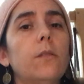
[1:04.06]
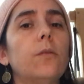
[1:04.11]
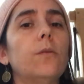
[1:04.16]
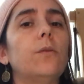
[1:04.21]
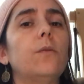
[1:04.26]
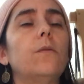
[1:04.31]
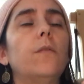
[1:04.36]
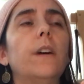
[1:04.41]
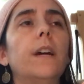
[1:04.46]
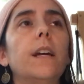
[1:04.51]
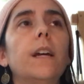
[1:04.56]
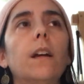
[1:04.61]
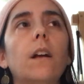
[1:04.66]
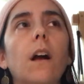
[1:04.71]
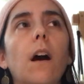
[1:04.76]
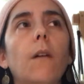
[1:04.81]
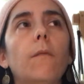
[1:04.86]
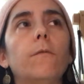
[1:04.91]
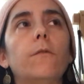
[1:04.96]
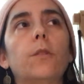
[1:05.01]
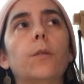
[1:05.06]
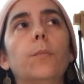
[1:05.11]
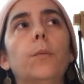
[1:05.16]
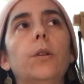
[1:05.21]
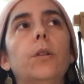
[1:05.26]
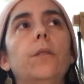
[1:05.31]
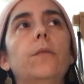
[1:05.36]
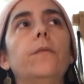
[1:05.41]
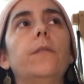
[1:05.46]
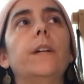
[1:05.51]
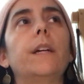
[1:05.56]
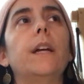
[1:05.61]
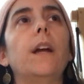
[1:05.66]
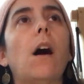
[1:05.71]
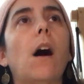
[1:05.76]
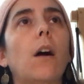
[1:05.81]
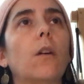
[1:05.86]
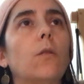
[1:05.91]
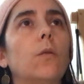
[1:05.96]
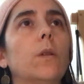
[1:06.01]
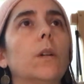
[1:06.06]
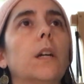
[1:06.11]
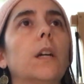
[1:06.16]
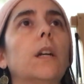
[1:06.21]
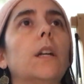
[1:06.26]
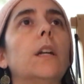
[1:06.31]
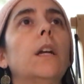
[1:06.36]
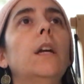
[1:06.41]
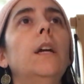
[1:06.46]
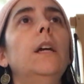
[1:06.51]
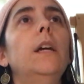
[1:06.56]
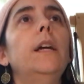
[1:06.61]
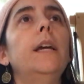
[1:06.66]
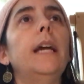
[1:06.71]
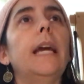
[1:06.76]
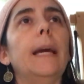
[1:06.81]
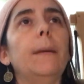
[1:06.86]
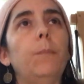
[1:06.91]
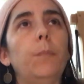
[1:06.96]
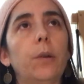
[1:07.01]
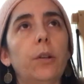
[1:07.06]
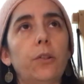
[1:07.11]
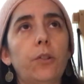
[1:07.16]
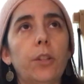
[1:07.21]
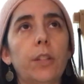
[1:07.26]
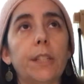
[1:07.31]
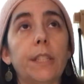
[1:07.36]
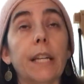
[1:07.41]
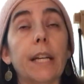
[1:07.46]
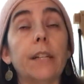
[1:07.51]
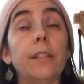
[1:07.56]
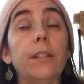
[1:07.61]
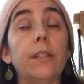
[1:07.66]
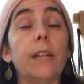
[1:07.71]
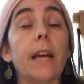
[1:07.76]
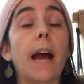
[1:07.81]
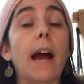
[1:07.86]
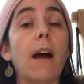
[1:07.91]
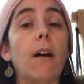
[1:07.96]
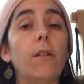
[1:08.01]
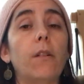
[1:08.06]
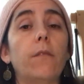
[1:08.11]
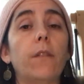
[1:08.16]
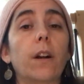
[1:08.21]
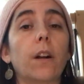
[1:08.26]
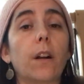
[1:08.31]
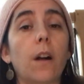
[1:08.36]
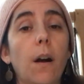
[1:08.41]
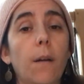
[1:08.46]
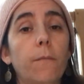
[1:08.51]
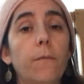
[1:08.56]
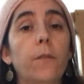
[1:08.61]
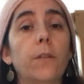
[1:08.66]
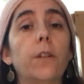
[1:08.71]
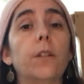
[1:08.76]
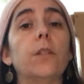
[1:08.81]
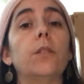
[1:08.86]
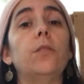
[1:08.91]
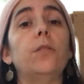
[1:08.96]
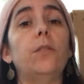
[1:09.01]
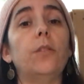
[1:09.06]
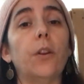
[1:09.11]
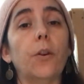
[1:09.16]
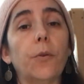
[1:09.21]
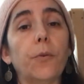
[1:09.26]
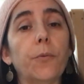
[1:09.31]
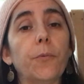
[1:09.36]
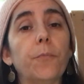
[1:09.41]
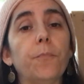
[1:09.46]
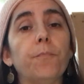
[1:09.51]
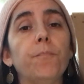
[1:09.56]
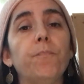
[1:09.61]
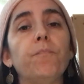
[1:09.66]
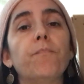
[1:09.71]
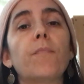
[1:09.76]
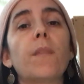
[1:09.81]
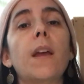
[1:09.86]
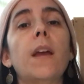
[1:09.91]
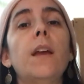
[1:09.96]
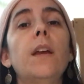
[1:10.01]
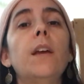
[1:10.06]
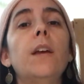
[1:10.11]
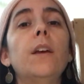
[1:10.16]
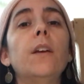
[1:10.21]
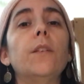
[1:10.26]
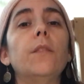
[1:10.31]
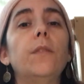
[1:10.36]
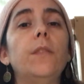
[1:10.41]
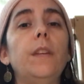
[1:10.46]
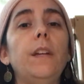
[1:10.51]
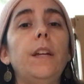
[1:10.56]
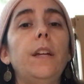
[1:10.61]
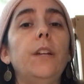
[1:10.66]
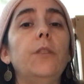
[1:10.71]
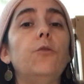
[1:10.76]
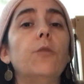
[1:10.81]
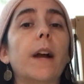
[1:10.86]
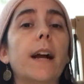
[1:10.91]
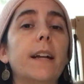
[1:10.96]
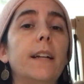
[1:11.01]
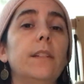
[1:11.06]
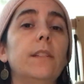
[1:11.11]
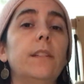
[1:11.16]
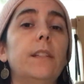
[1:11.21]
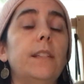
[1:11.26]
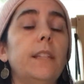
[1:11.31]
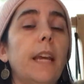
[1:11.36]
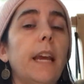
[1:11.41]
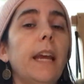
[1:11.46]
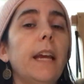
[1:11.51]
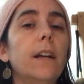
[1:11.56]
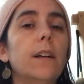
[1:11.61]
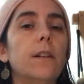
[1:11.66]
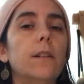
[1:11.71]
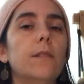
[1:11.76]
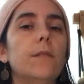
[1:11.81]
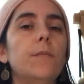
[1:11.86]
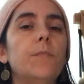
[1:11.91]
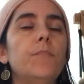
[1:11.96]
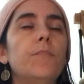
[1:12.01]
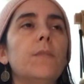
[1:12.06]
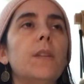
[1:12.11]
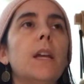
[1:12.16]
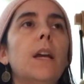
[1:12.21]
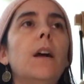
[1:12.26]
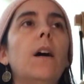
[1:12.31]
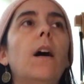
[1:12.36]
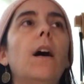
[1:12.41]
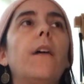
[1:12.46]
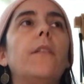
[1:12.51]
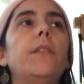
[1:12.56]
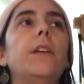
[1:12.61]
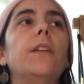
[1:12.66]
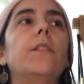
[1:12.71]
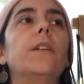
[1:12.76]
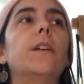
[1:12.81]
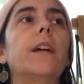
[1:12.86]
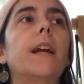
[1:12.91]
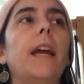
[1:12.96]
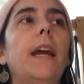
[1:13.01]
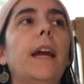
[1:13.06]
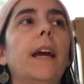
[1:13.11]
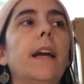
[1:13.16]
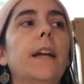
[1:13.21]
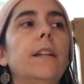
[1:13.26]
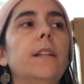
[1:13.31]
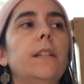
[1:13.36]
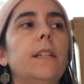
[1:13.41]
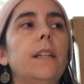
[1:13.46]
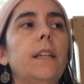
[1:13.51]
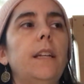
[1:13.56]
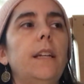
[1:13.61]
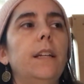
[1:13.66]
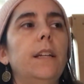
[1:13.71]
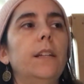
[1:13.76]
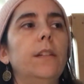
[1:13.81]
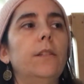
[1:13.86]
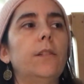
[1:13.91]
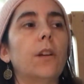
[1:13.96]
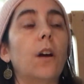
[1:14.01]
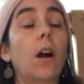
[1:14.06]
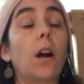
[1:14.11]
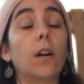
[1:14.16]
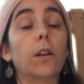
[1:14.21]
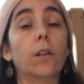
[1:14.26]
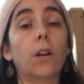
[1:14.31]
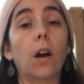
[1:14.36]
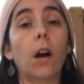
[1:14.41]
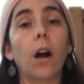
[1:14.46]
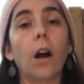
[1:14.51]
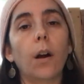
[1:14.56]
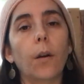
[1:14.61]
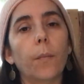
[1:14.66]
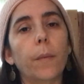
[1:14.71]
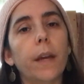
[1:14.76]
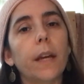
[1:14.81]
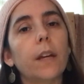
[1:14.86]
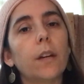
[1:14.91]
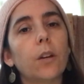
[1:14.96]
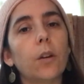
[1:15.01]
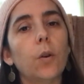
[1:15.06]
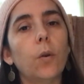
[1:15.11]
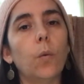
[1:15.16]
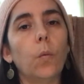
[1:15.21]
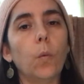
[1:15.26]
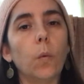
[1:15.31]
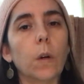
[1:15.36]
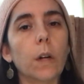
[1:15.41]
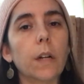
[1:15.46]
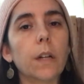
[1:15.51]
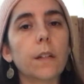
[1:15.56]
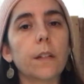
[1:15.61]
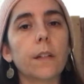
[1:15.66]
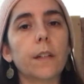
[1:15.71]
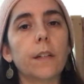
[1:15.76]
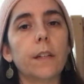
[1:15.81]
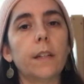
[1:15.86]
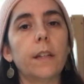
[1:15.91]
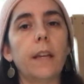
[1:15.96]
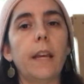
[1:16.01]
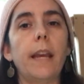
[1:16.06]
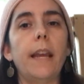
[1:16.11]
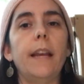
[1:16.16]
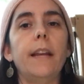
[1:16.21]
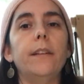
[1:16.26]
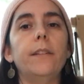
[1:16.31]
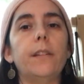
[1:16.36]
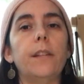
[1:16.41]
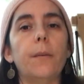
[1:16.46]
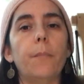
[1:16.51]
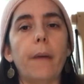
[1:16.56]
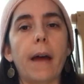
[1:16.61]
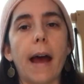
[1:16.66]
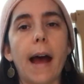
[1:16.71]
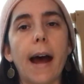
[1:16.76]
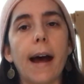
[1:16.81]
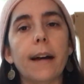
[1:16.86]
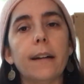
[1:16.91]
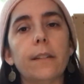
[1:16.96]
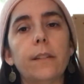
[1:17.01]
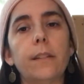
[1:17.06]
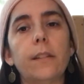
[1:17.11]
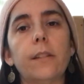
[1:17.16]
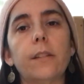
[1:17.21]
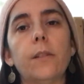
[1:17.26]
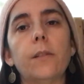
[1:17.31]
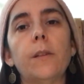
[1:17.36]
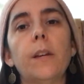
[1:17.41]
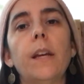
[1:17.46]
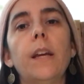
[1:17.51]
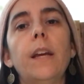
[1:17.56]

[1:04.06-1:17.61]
So it's very uncomfortable, very awkward. It pushes us out of our comfort zone. The dragon's tail, on the other hand, is our karmic work. It is the past.